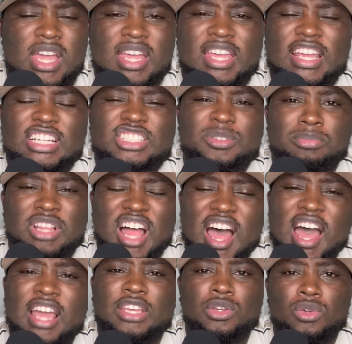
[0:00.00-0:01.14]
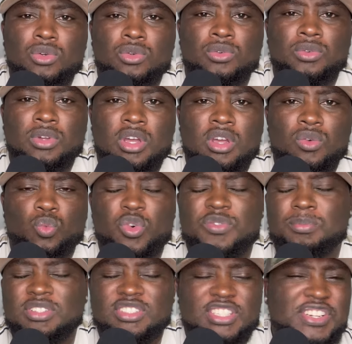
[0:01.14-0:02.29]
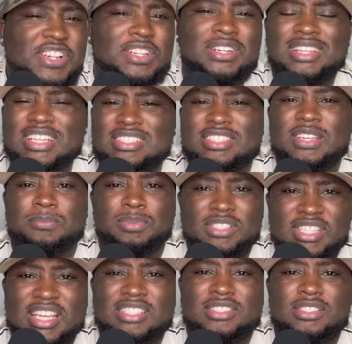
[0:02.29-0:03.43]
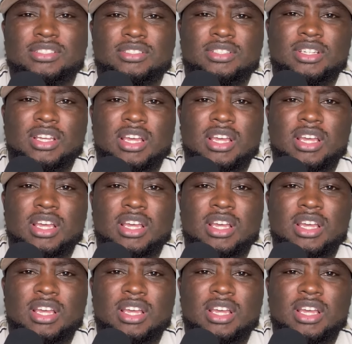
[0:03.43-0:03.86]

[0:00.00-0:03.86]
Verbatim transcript: is blind you with materialistic possessions.